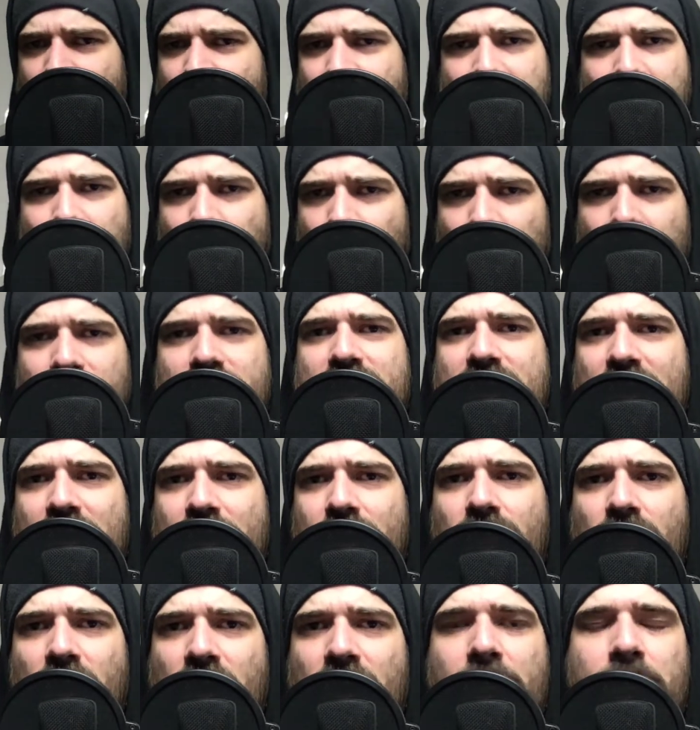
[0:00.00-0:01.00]
shit worked
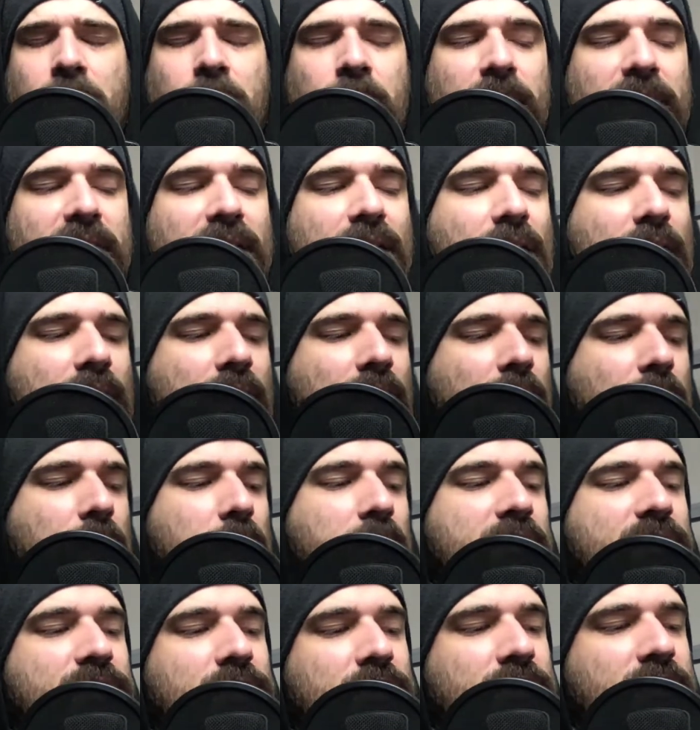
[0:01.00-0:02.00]
out right
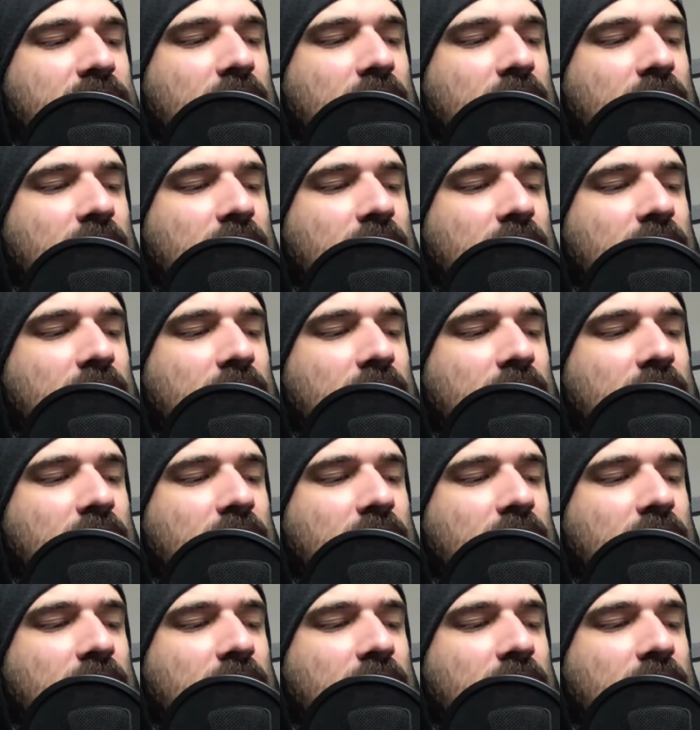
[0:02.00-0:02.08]
but just